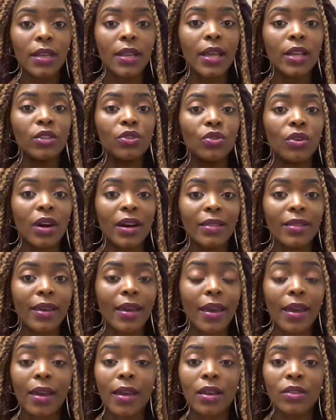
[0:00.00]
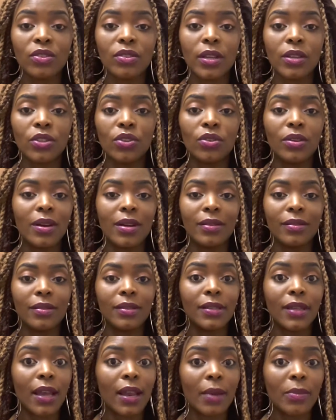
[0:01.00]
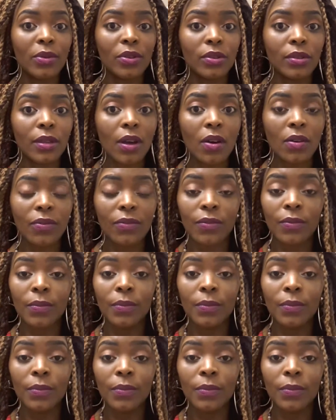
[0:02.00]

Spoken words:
learn to cut the hair so that you can style up yourself.